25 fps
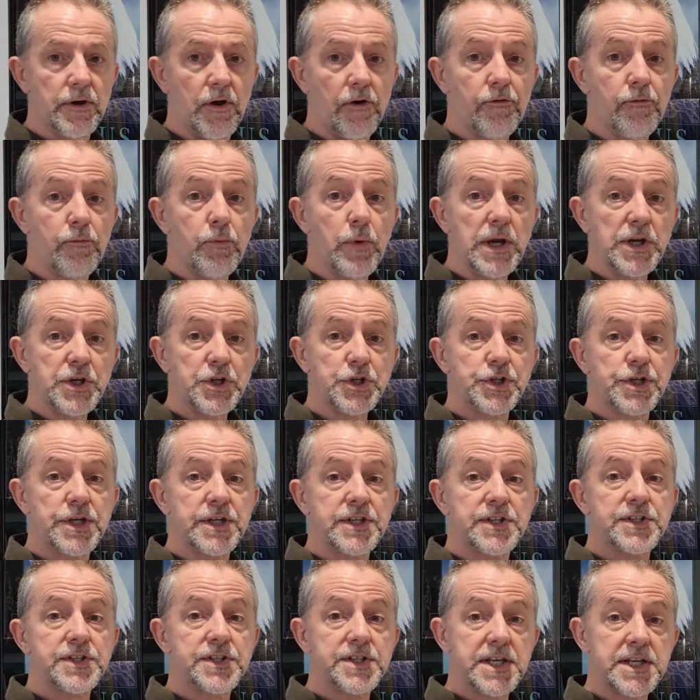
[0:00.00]
of
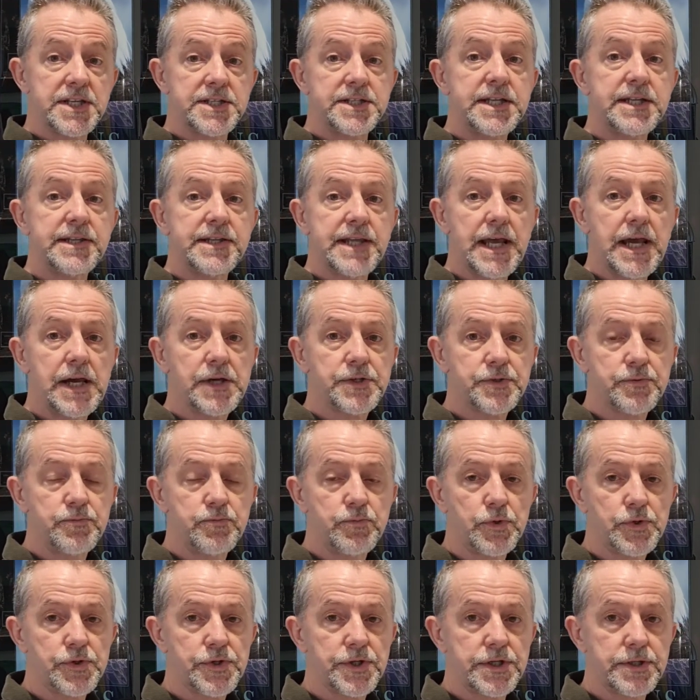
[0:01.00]
which
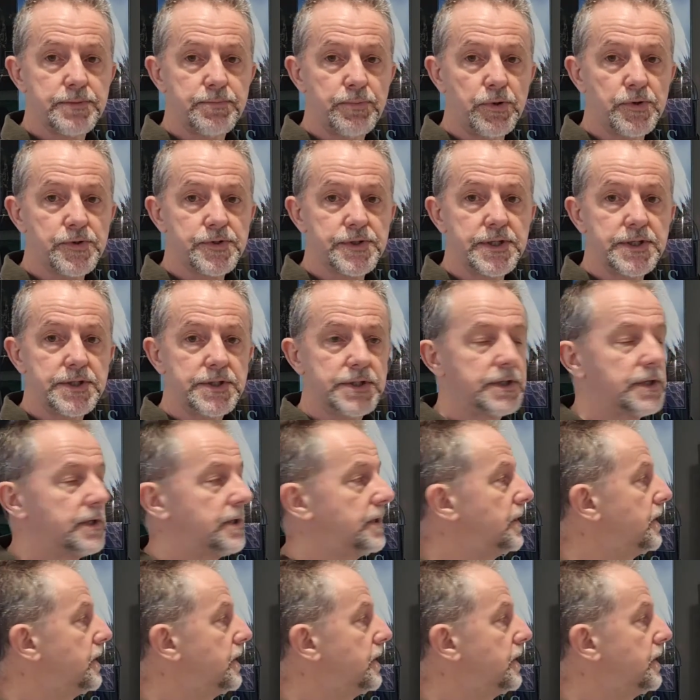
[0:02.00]
60,000 was the deposit.